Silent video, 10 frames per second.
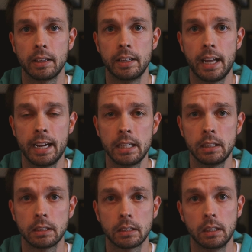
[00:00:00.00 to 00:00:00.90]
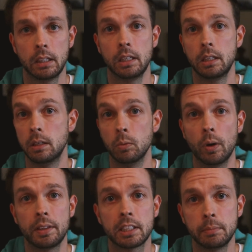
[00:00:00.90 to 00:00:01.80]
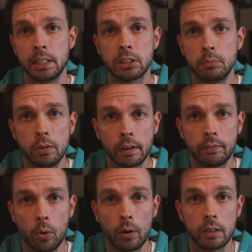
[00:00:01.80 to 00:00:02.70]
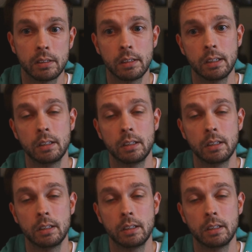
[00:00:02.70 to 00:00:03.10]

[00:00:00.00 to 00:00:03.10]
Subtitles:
the 90s, and what this means moving forward.